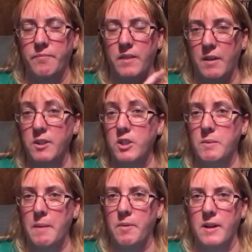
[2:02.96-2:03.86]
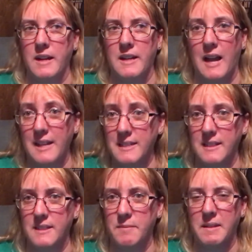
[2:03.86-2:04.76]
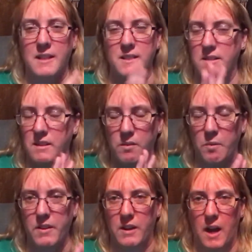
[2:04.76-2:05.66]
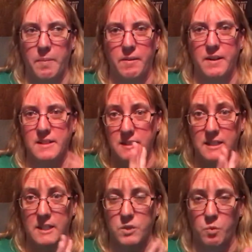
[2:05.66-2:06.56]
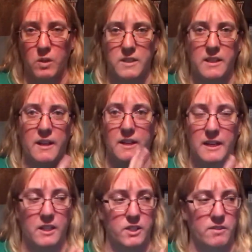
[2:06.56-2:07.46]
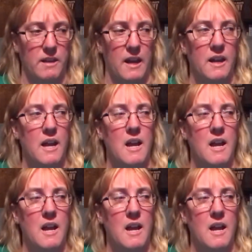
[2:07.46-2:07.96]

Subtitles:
a newspaper in Iceland because of the way the copyrights and things worked then. He could do that.